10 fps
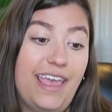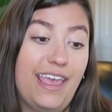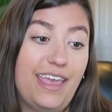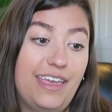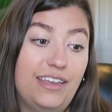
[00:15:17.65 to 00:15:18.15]

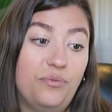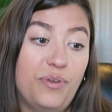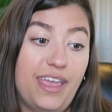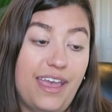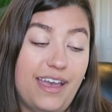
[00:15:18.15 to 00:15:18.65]
and
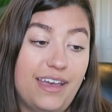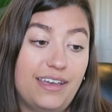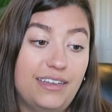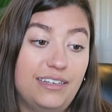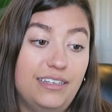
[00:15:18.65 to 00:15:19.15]
we
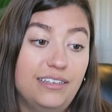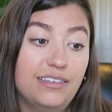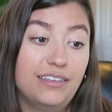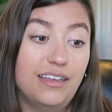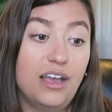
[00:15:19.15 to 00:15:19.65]
had
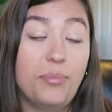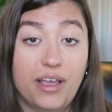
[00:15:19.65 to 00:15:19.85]
a